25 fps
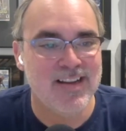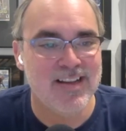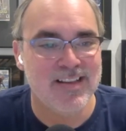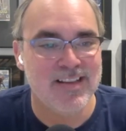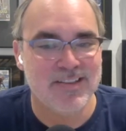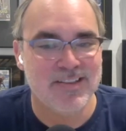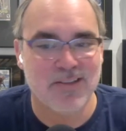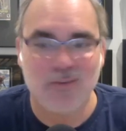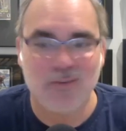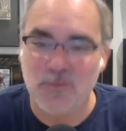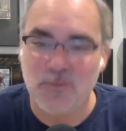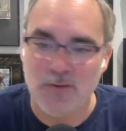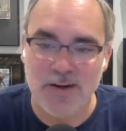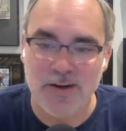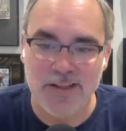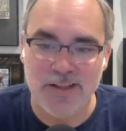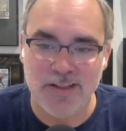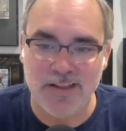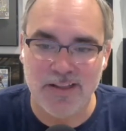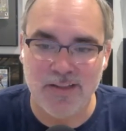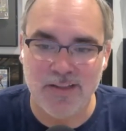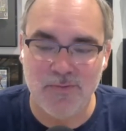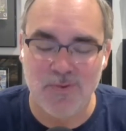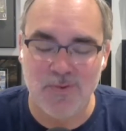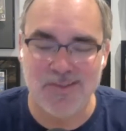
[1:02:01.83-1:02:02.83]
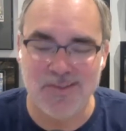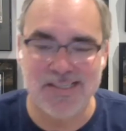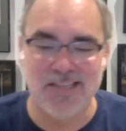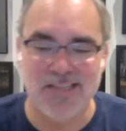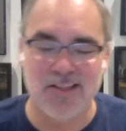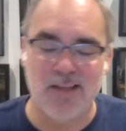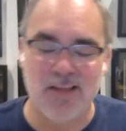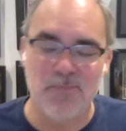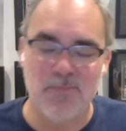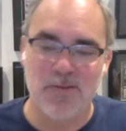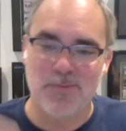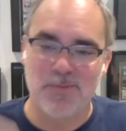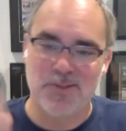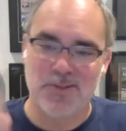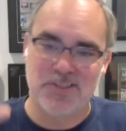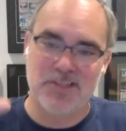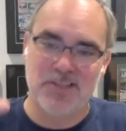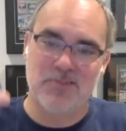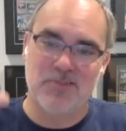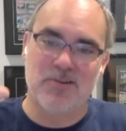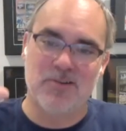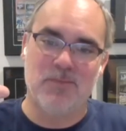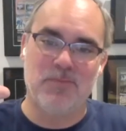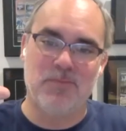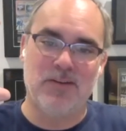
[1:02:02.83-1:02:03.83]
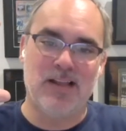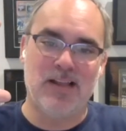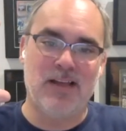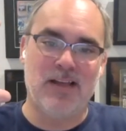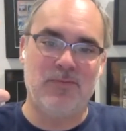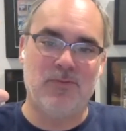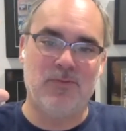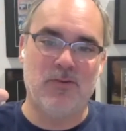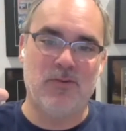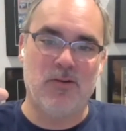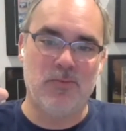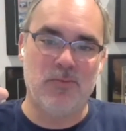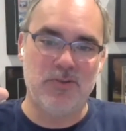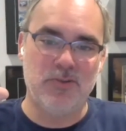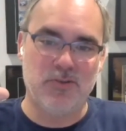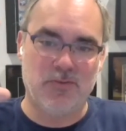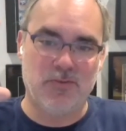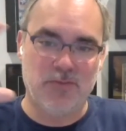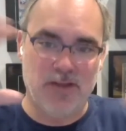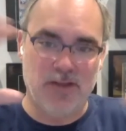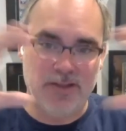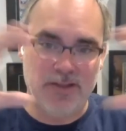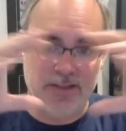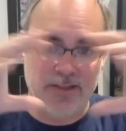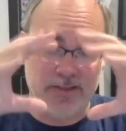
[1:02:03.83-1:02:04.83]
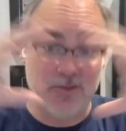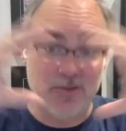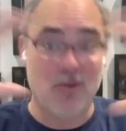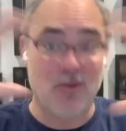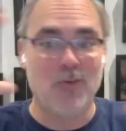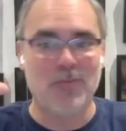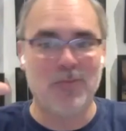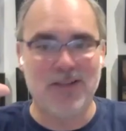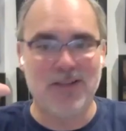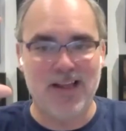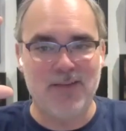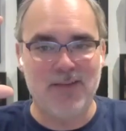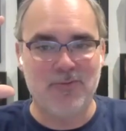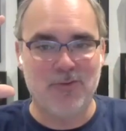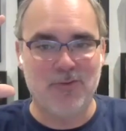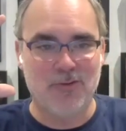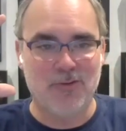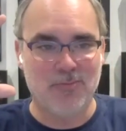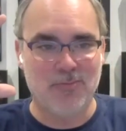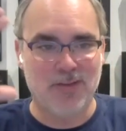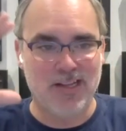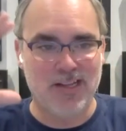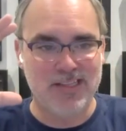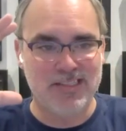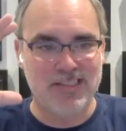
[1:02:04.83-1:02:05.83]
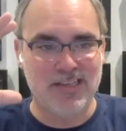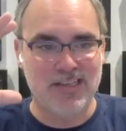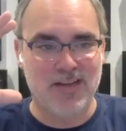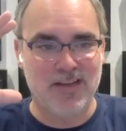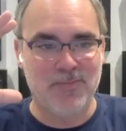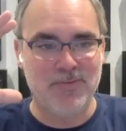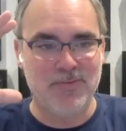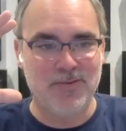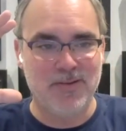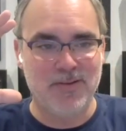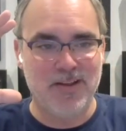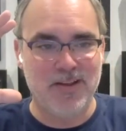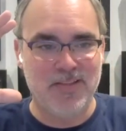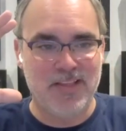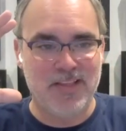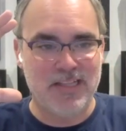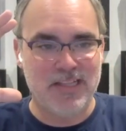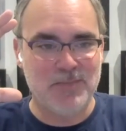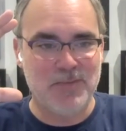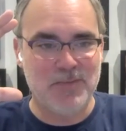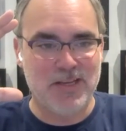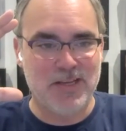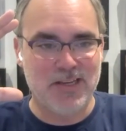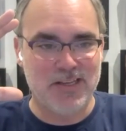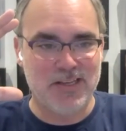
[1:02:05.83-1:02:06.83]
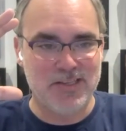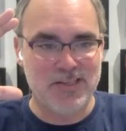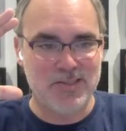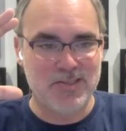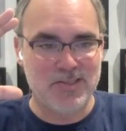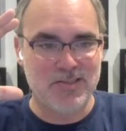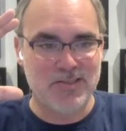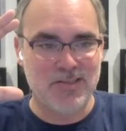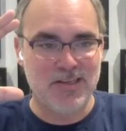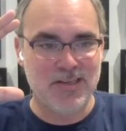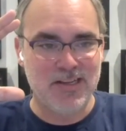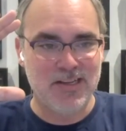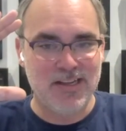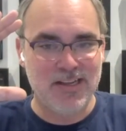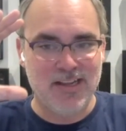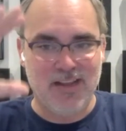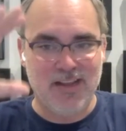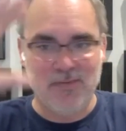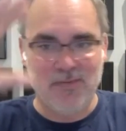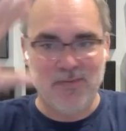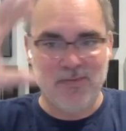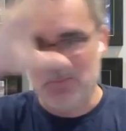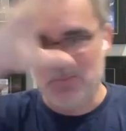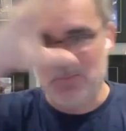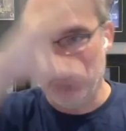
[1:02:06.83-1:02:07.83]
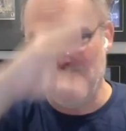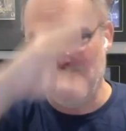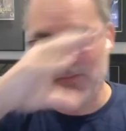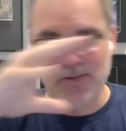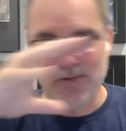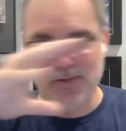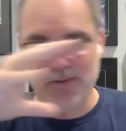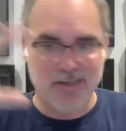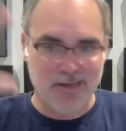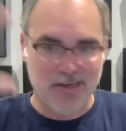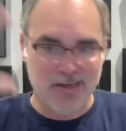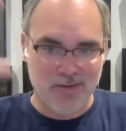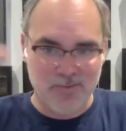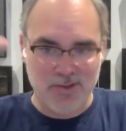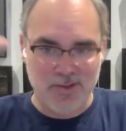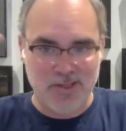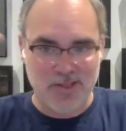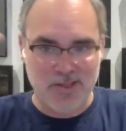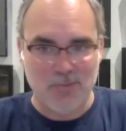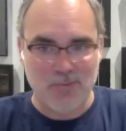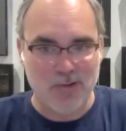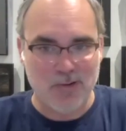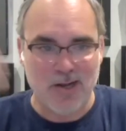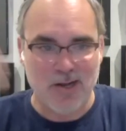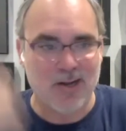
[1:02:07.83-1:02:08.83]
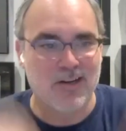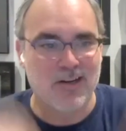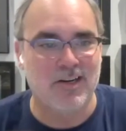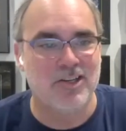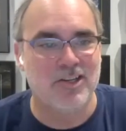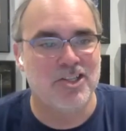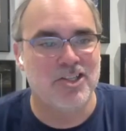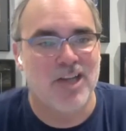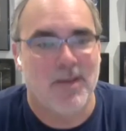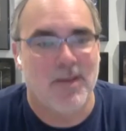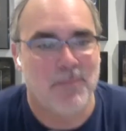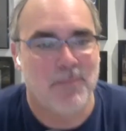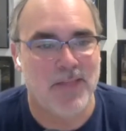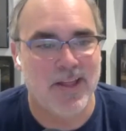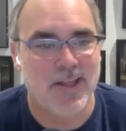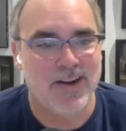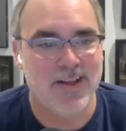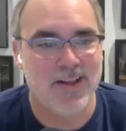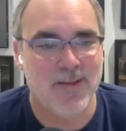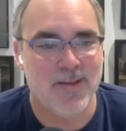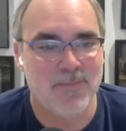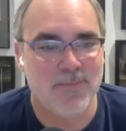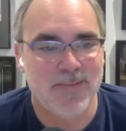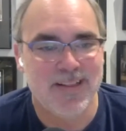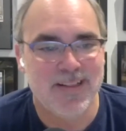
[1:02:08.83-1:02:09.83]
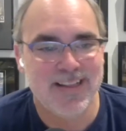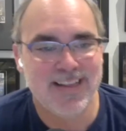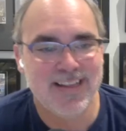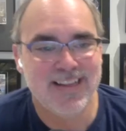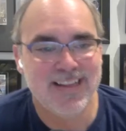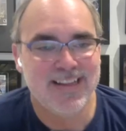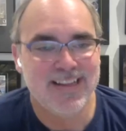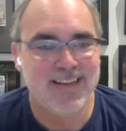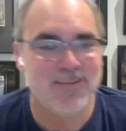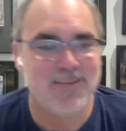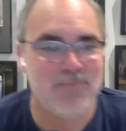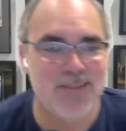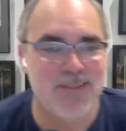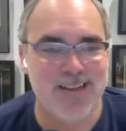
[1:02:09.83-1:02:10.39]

So it's funny like if you see light bubbles that are on platforms, you'll find that the whole platform lights up and that's because if it's moving and everything, we're not going to chop that up. Right.